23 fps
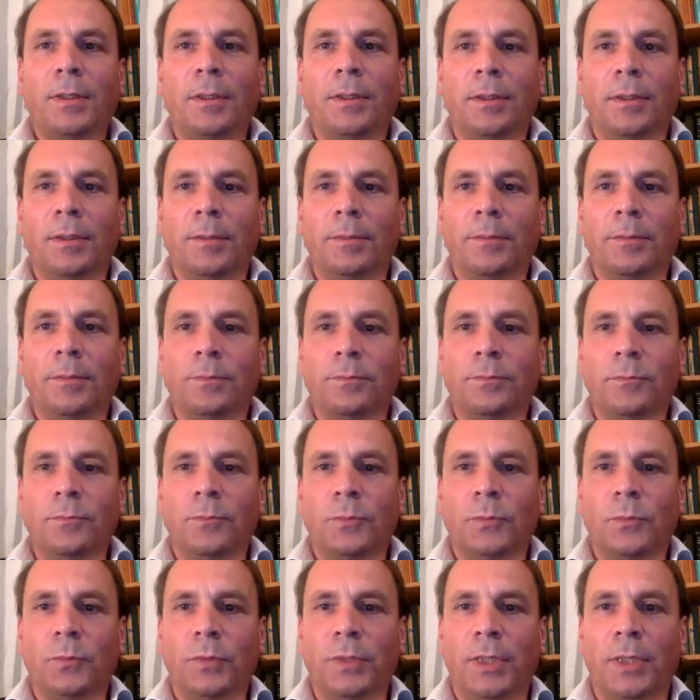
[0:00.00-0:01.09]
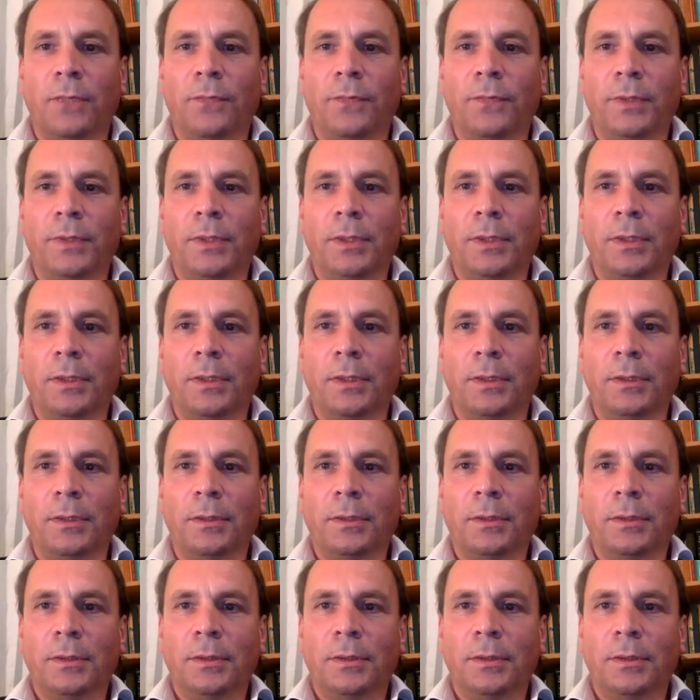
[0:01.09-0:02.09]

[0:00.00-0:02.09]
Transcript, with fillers: um, we have a little.